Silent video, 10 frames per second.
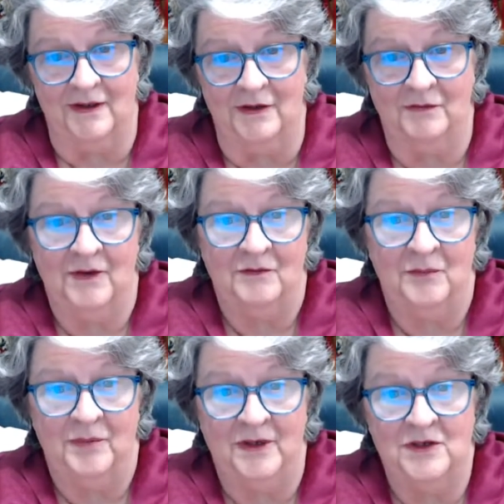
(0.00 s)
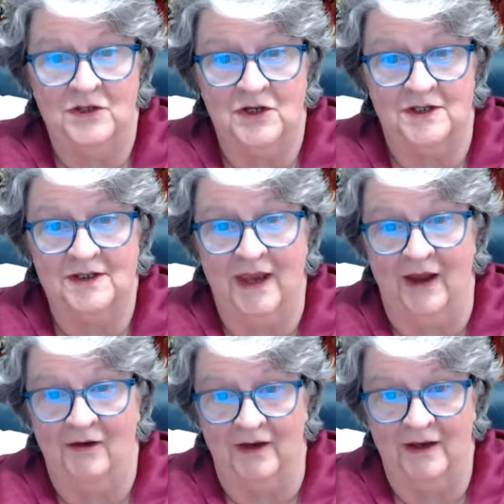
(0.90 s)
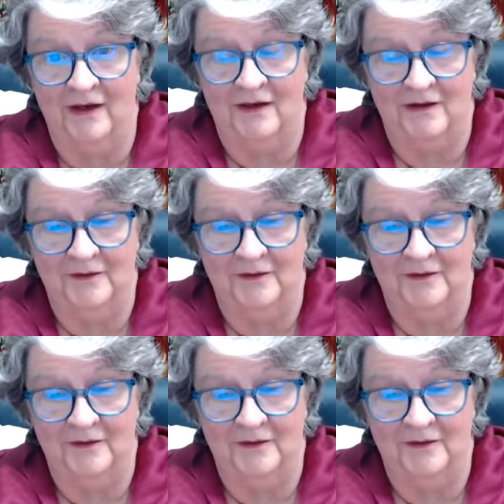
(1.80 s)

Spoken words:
you've never been just Carrie.